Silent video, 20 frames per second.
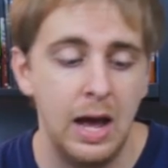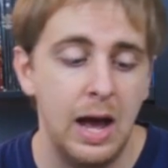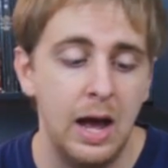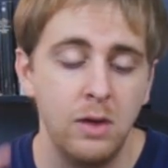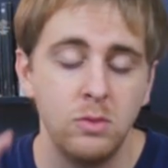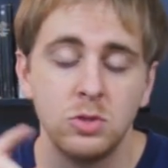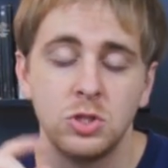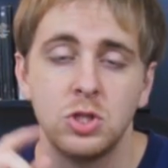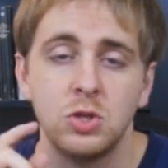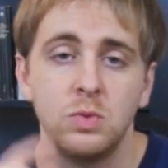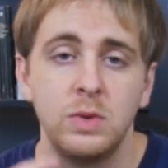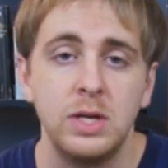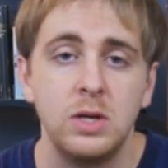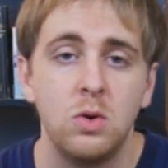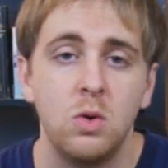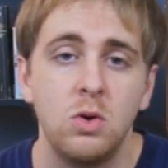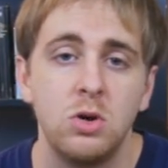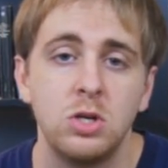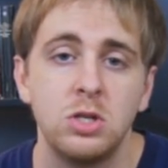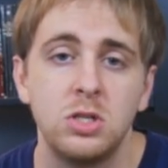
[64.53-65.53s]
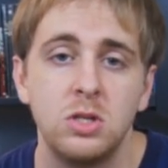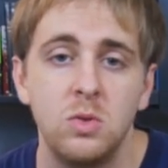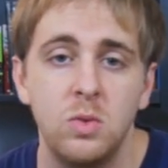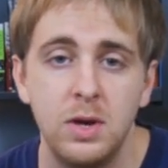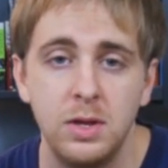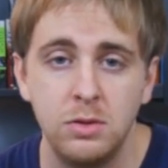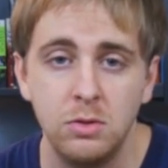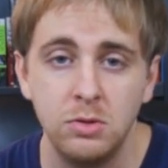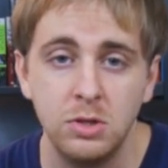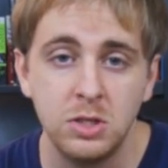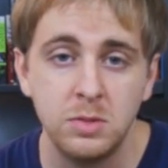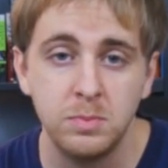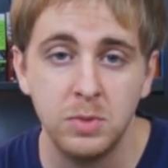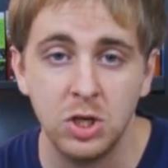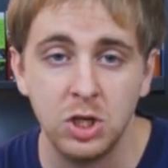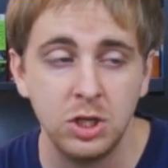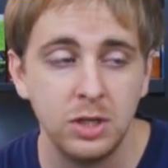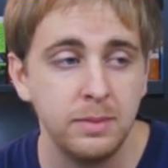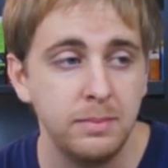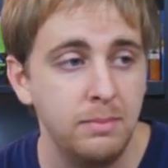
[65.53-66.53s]
I was three quarters of the way through this
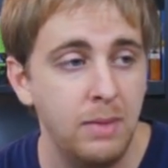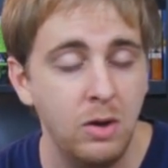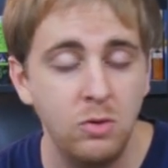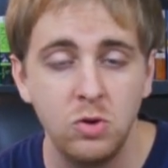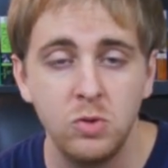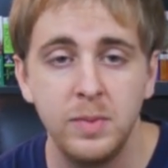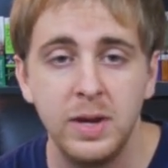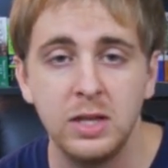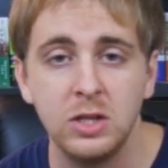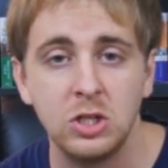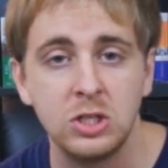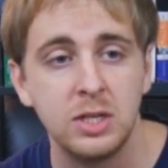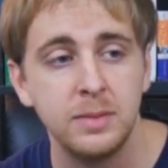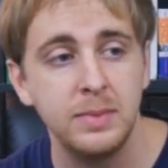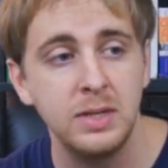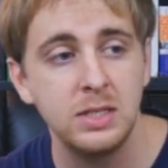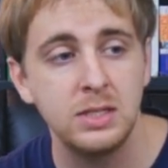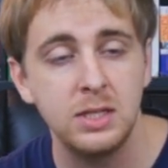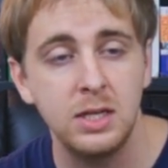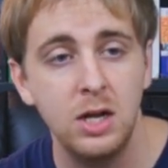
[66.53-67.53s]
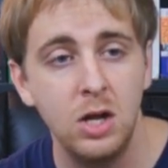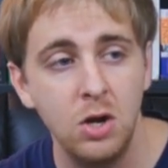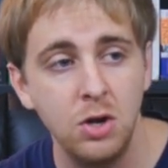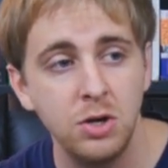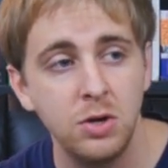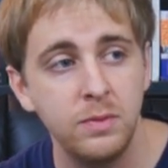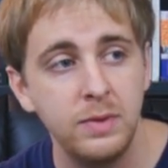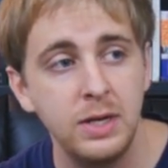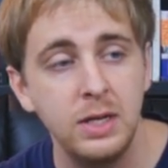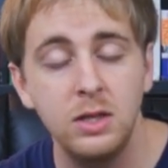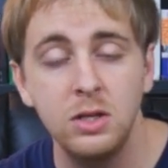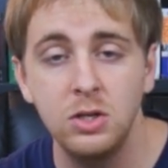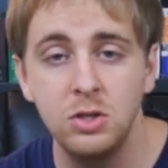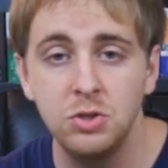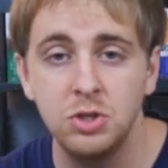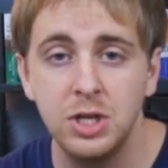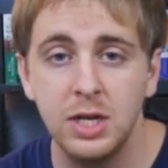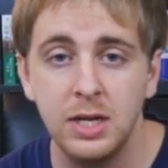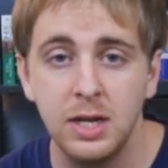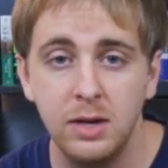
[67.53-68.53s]
book. My roommate looked at me and said, Oh, you're reading the
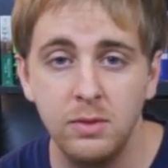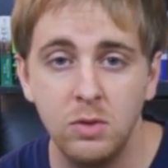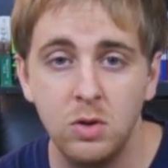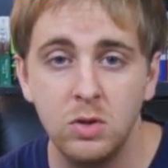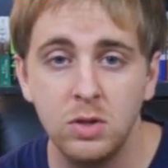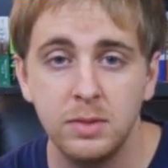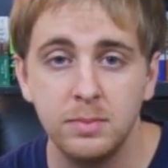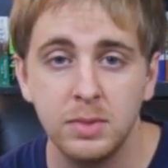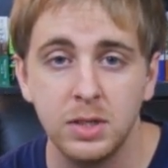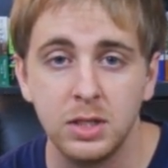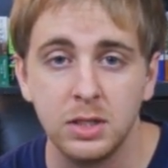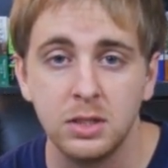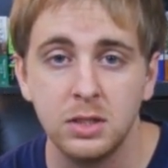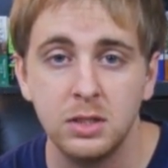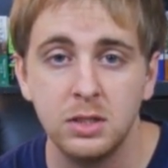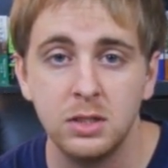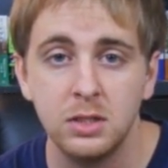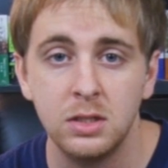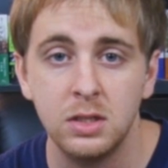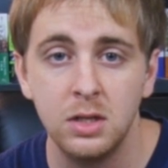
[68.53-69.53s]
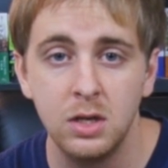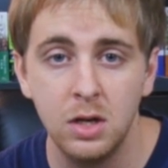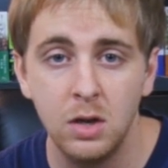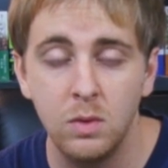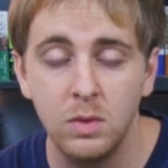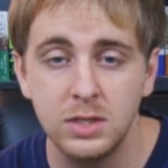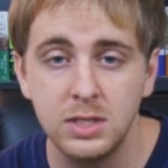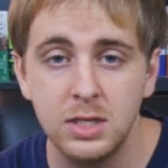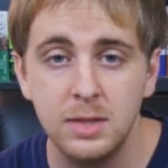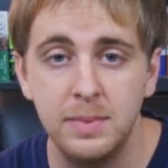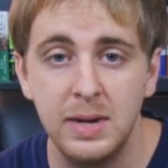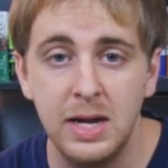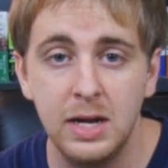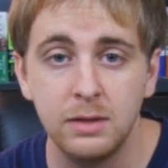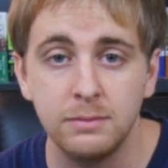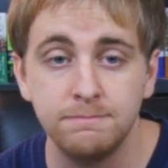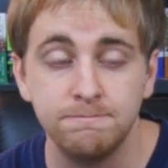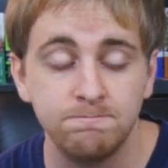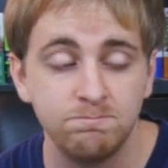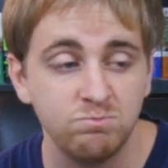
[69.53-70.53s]
new J.K. Rowling book. What's it
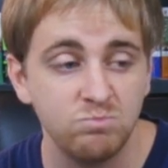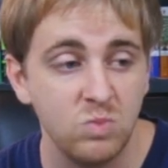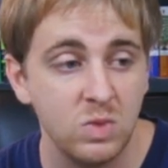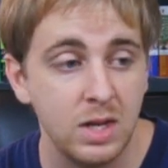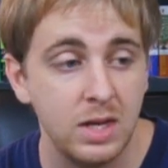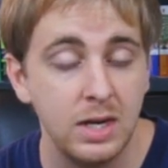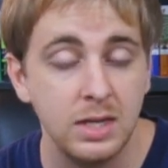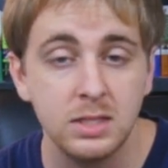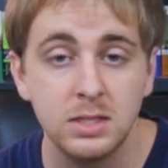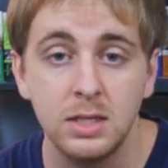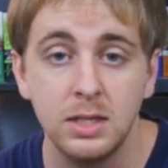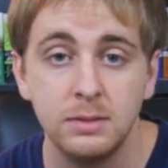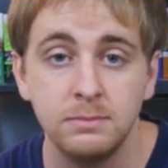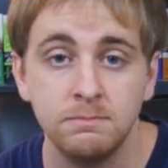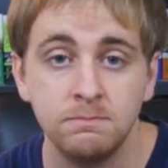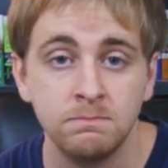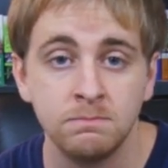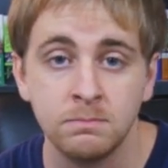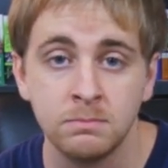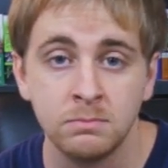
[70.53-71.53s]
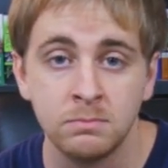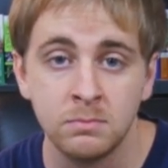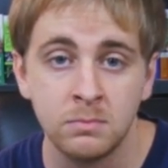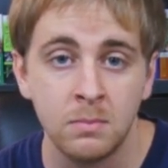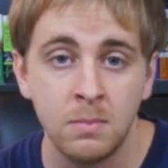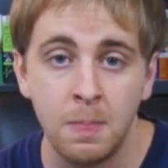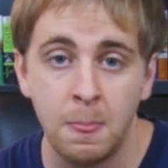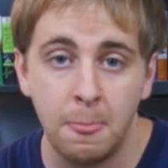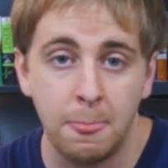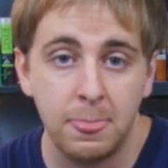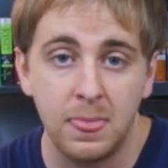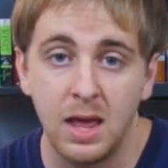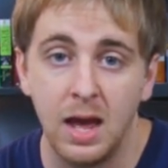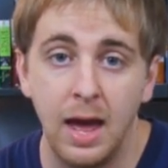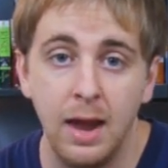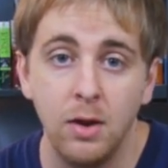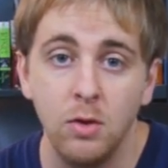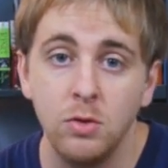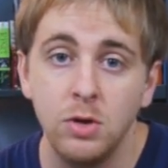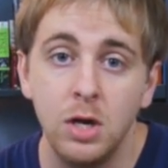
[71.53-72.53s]
about? And I said,
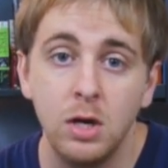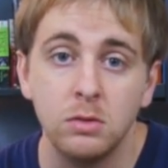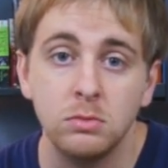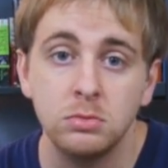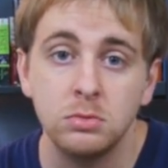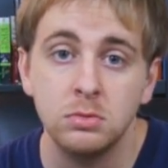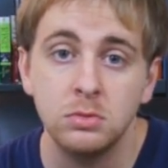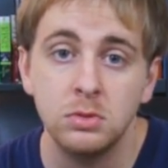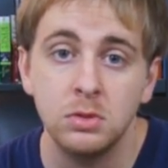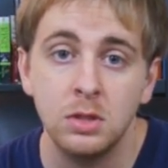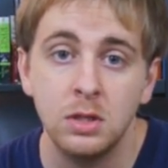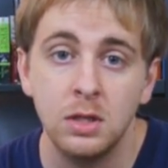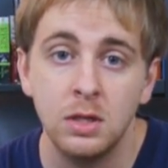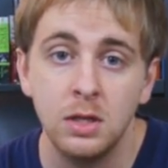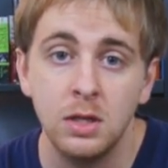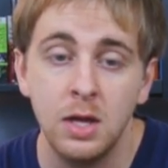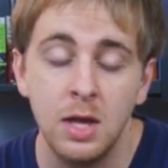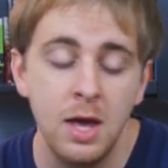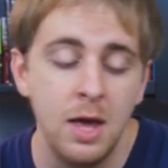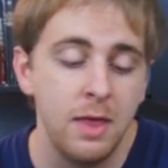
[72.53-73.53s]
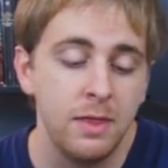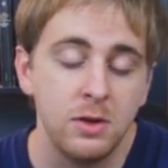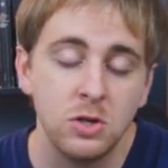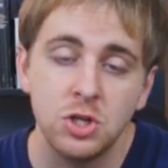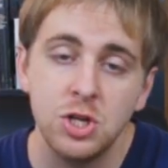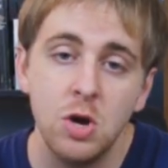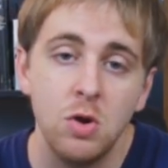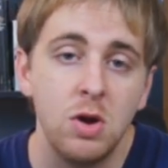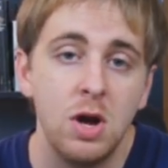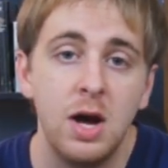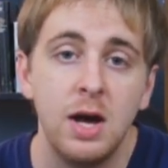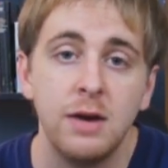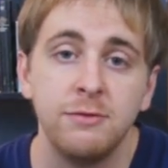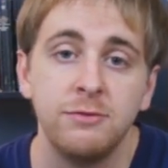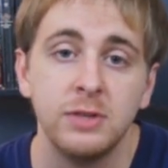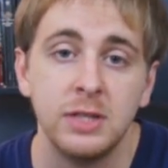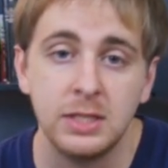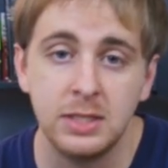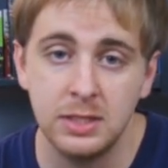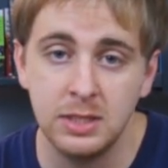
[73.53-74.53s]
I don't know. There's no
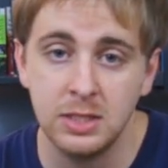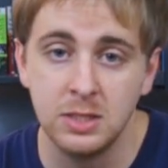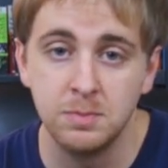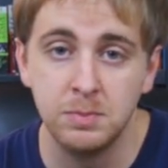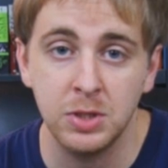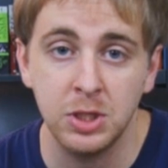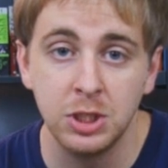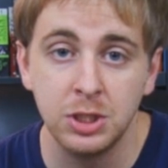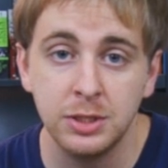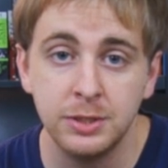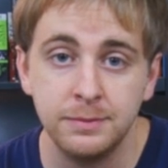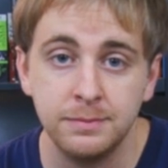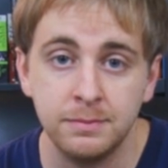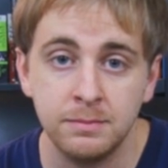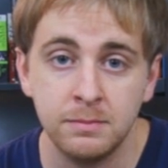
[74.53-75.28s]
conflict in this book.